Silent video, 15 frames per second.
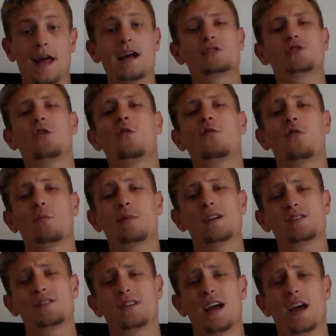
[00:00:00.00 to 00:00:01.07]
That's all from
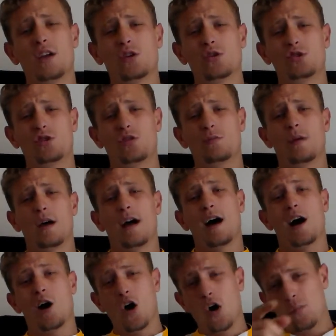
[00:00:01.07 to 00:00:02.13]
me today, YouTube.
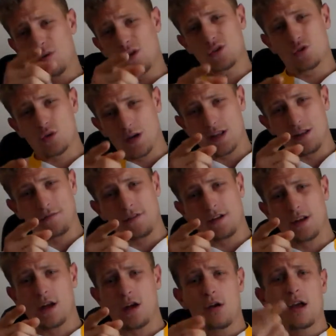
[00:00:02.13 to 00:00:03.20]
I hope you enjoyed the
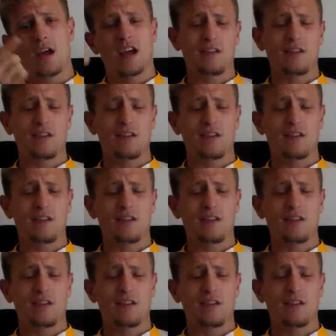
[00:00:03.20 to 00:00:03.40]
video.